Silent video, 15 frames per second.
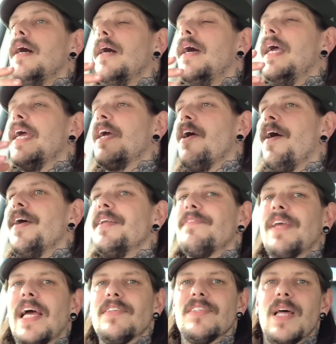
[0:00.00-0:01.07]
it kind of
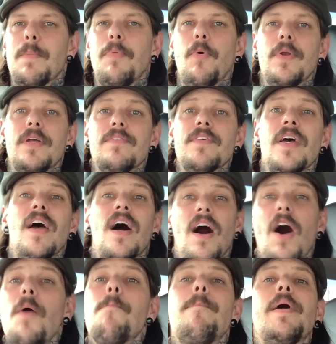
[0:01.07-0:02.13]
gets to that point of,
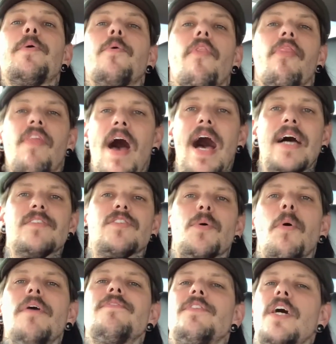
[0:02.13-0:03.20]
I built that, so
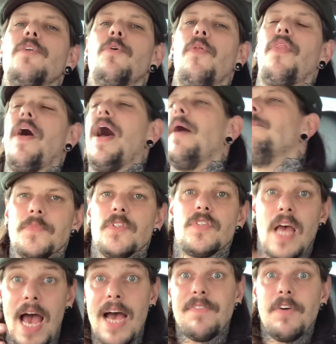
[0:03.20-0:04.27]
I've done all that. So
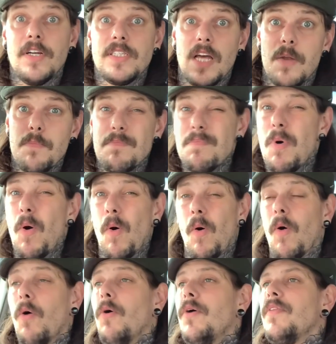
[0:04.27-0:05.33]
have I done
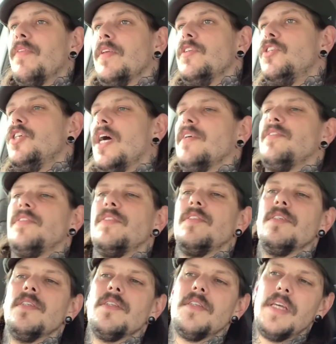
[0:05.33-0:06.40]
more than
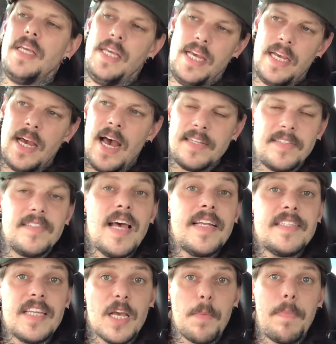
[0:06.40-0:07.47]
just the
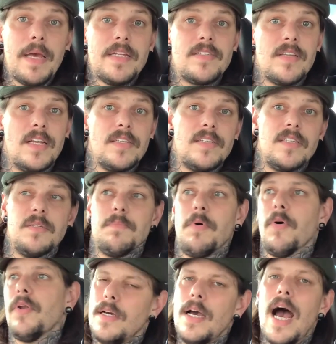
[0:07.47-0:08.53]
aesthetic bits under the
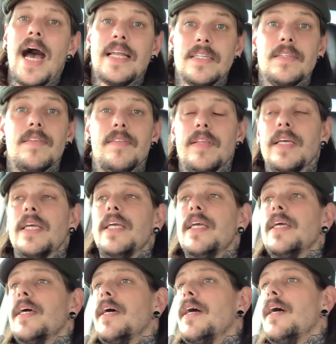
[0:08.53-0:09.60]
bonnet and
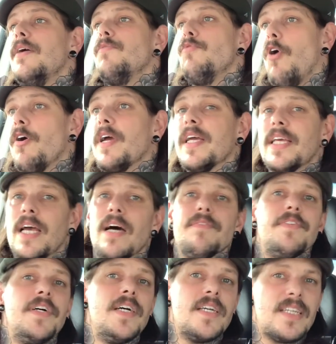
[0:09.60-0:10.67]
the rocker
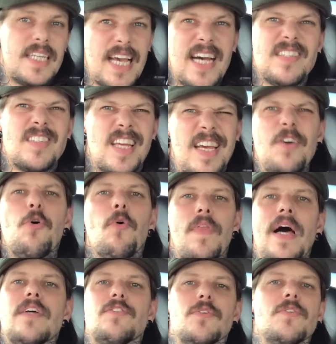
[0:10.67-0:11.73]
cover, gasket, all
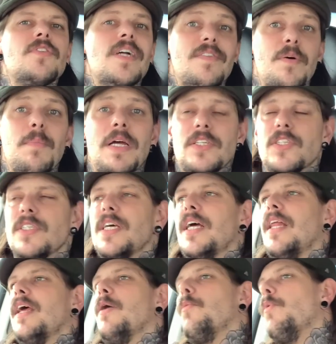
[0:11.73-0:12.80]
that sort of stuff I mentioned
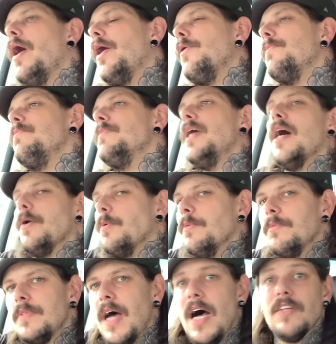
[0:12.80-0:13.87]
earlier? Well, no,
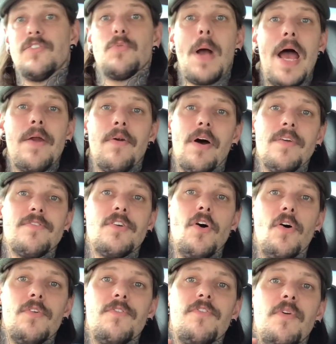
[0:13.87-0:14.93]
that's where I've
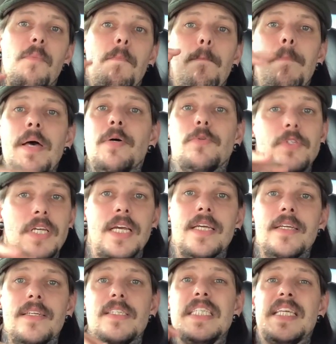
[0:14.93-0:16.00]
gone from building
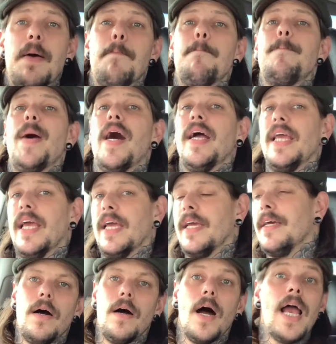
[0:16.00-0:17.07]
to buying.
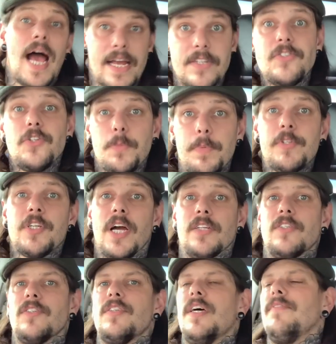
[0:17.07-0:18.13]
I had a
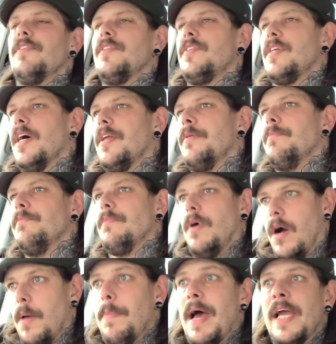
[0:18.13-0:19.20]
supercharger service done.
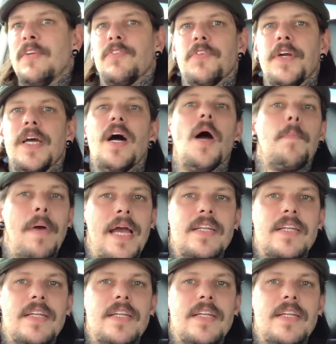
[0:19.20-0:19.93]
I paid for it. I paid